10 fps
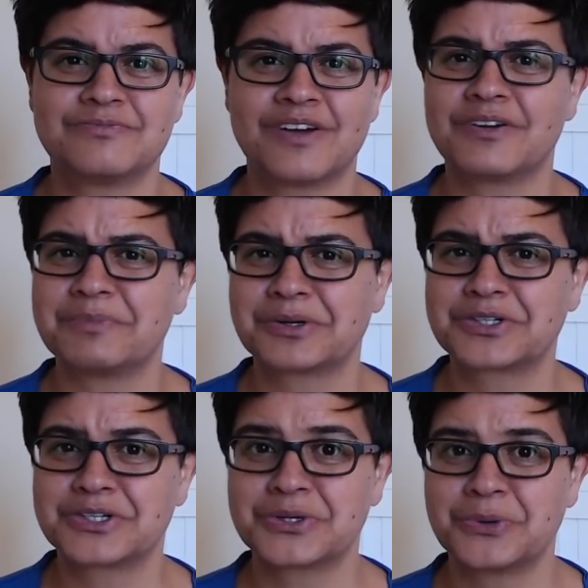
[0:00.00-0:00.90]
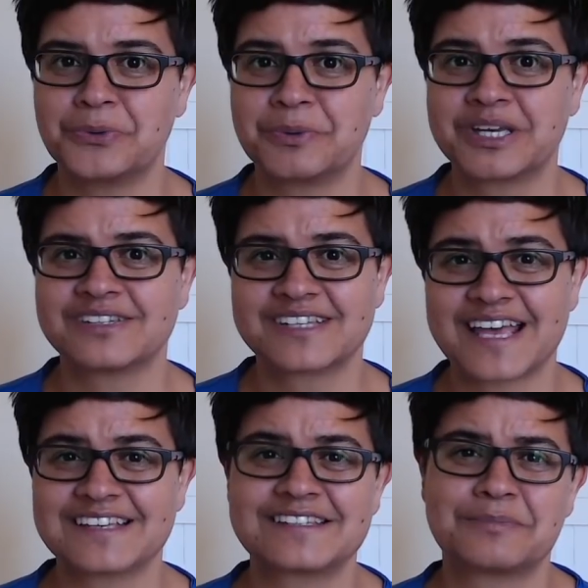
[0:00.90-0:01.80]
very much at all, because
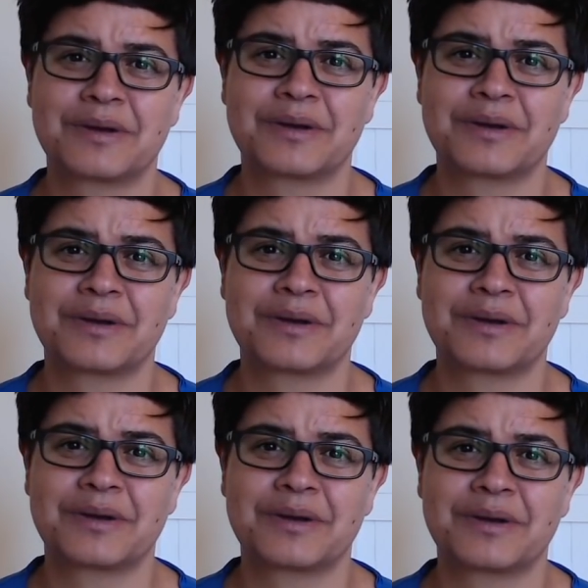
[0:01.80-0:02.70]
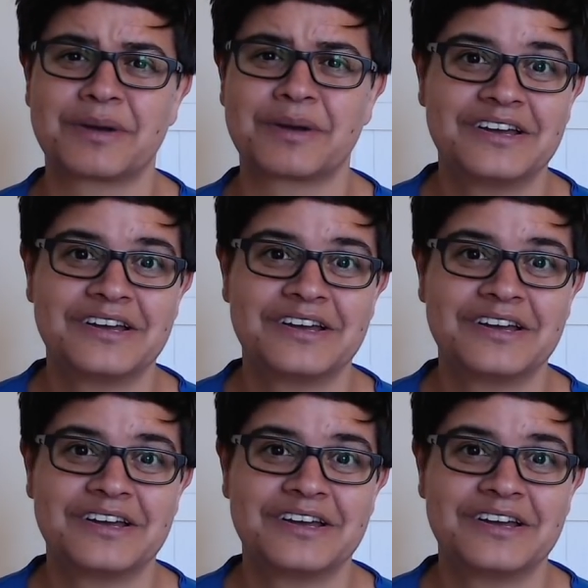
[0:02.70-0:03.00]
Esteban is actually